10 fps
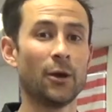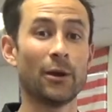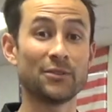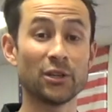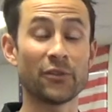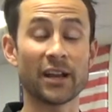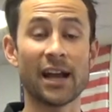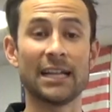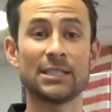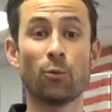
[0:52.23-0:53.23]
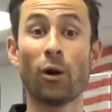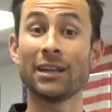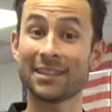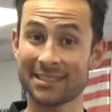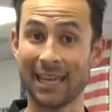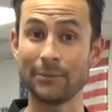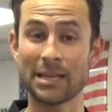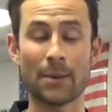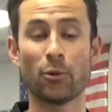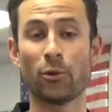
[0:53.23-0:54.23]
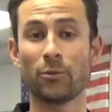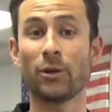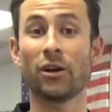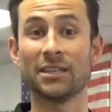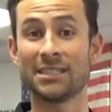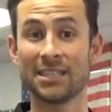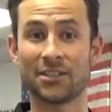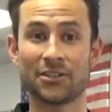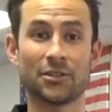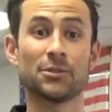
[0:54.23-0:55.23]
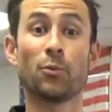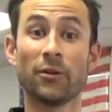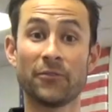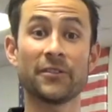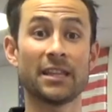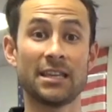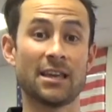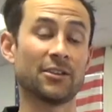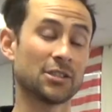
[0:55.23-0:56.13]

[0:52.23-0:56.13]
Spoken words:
we have 2 different kinds, one at the same time and one we call a scissor, so it's one foot then the other.